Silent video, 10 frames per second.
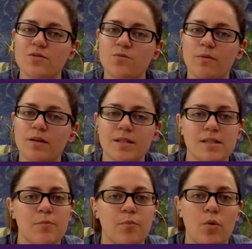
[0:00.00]
were really
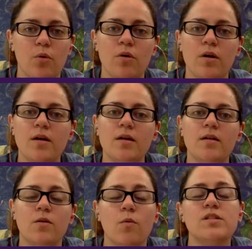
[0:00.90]
simple,
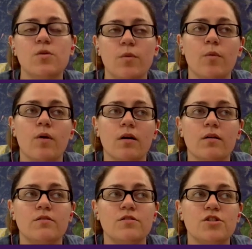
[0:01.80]
the ones that we
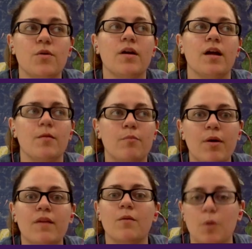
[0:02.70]
were doing, and I
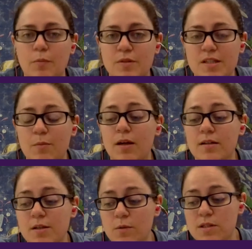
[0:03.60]
picked them purposely
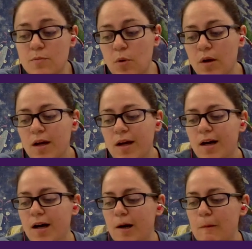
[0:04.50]
because they were simple,
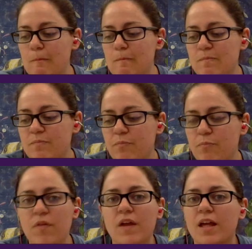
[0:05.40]

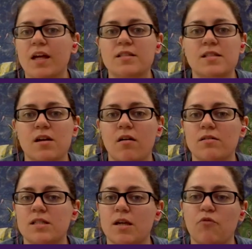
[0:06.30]
but the kids
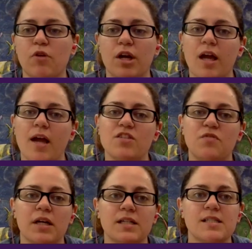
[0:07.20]
still seemed very engaged,
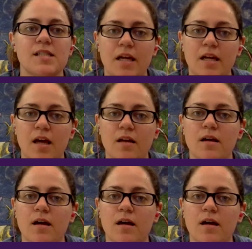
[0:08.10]
very excited